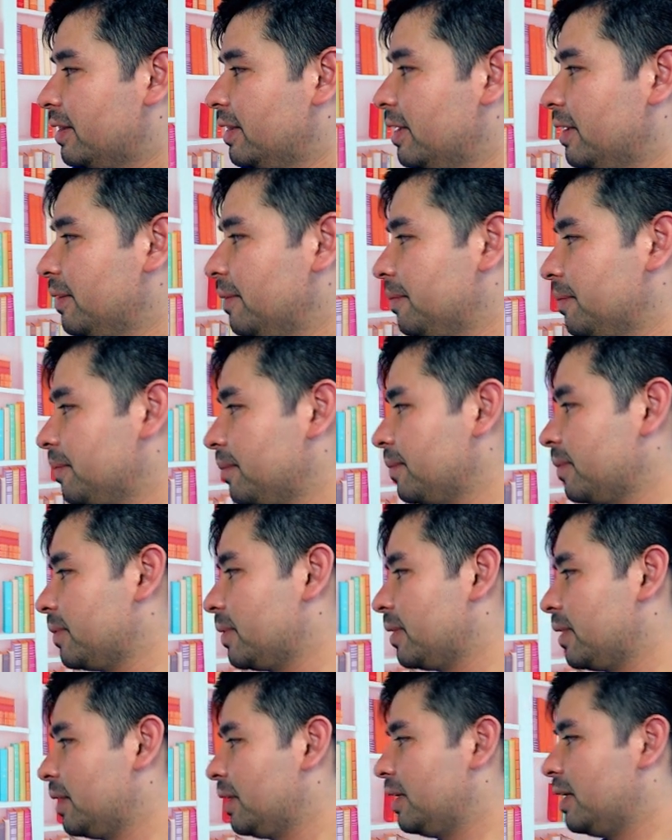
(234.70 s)
the
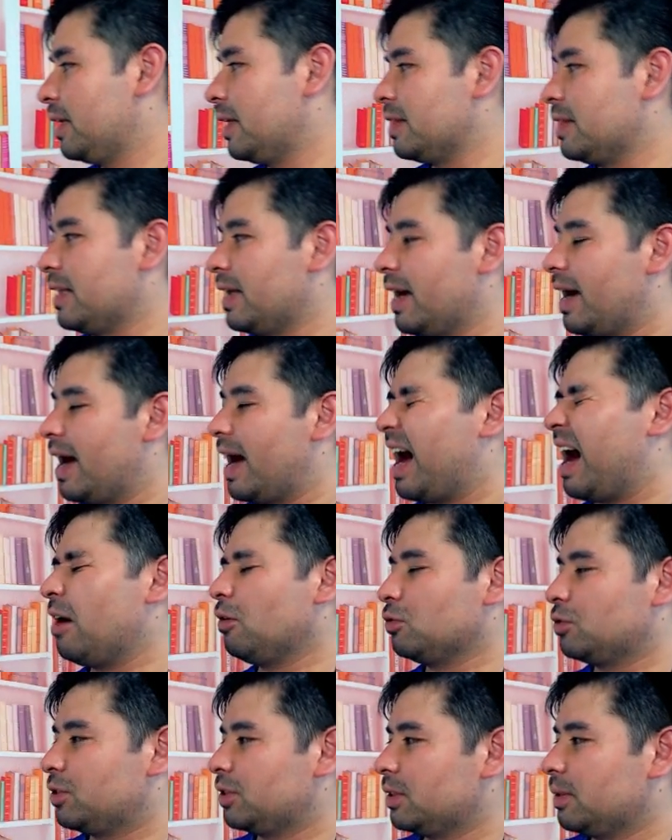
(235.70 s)

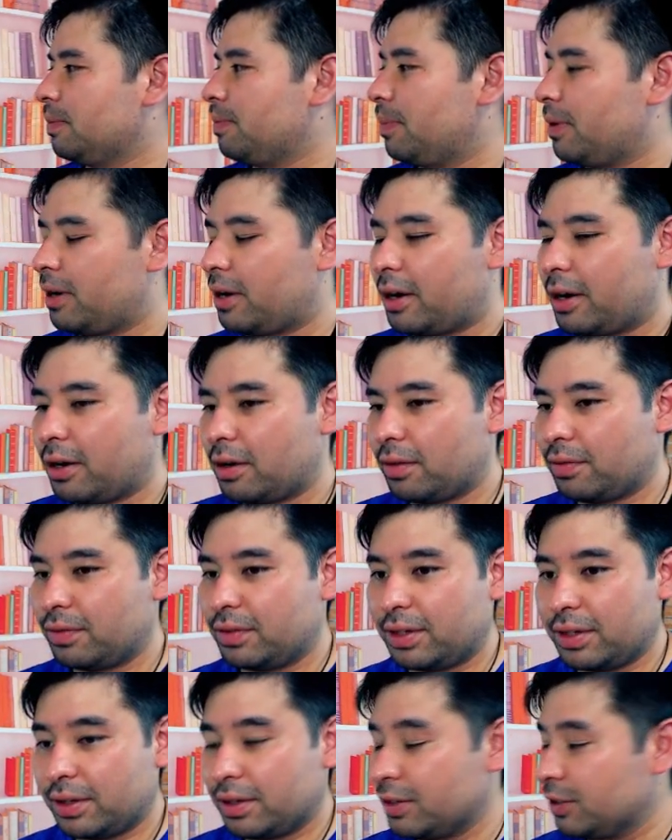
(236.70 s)
out part of
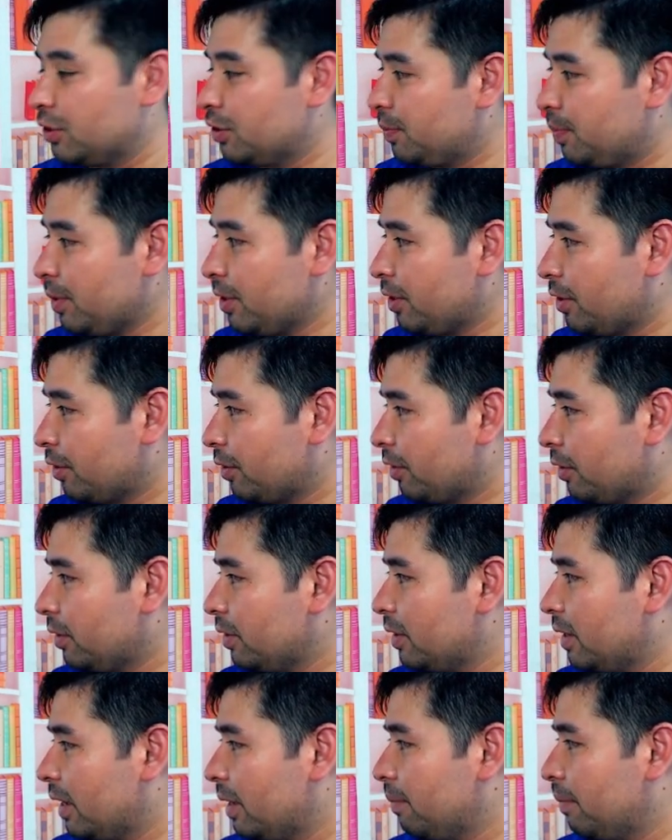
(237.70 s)
the speaker.
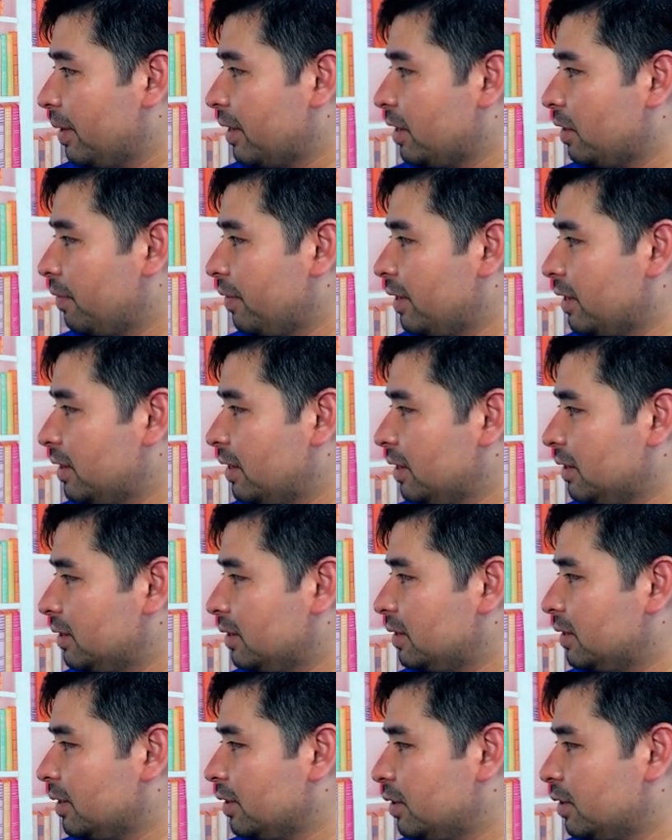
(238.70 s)
And by the way, this is a